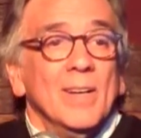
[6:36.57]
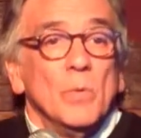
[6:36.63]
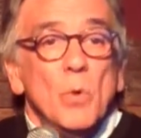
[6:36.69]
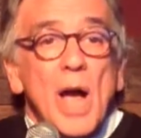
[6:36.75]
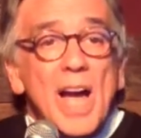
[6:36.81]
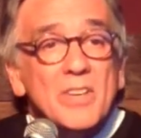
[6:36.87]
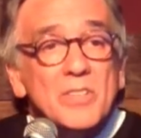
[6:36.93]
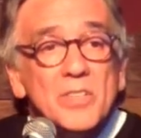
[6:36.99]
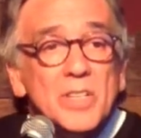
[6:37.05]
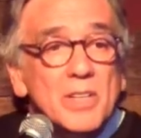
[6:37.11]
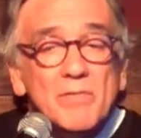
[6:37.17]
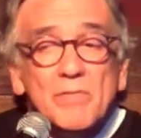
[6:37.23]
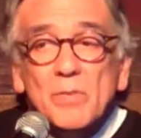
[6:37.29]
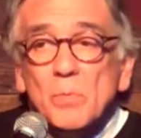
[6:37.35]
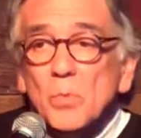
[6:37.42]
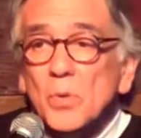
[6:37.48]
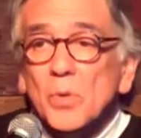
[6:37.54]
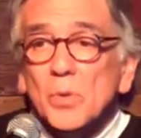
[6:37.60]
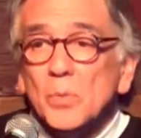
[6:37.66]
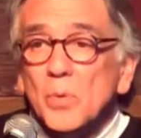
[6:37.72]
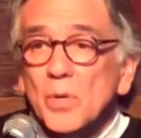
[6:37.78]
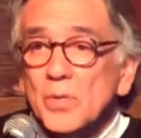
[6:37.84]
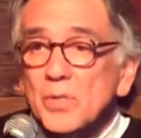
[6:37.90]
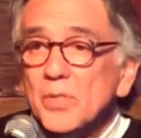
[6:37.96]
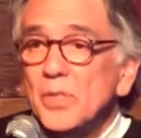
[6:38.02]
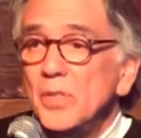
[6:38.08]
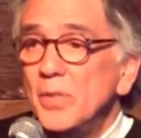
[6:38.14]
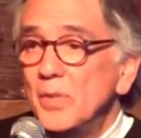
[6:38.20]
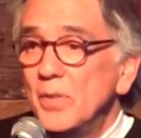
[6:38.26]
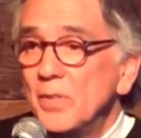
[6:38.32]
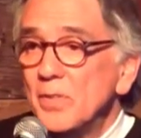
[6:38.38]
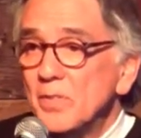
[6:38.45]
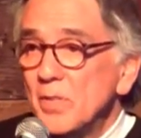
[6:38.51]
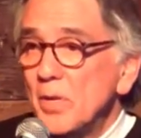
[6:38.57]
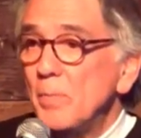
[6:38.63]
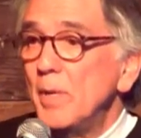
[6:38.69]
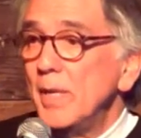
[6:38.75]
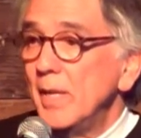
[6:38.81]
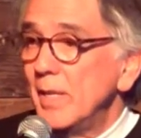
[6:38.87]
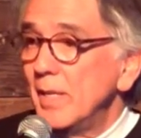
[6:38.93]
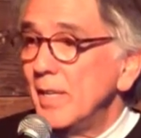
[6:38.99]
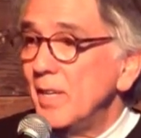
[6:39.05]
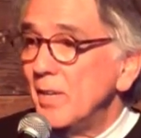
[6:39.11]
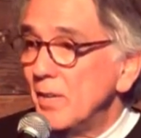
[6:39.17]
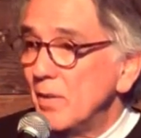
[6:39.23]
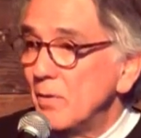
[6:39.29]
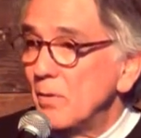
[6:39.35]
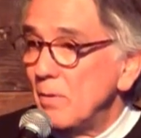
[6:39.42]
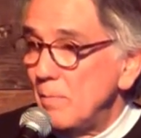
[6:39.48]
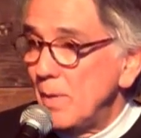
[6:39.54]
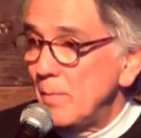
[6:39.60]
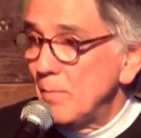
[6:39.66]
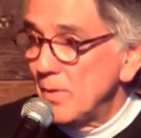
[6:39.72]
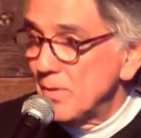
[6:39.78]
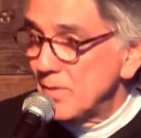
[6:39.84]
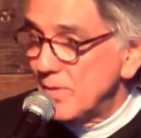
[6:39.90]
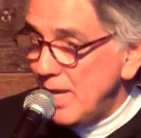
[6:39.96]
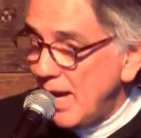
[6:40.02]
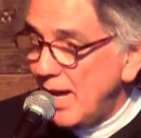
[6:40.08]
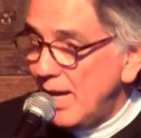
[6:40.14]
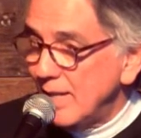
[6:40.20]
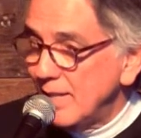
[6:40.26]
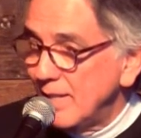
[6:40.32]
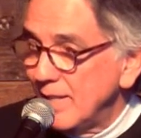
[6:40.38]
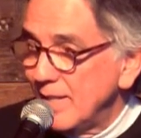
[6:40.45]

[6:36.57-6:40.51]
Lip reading: rationing from World War II, and there's nobody in here who remembers that.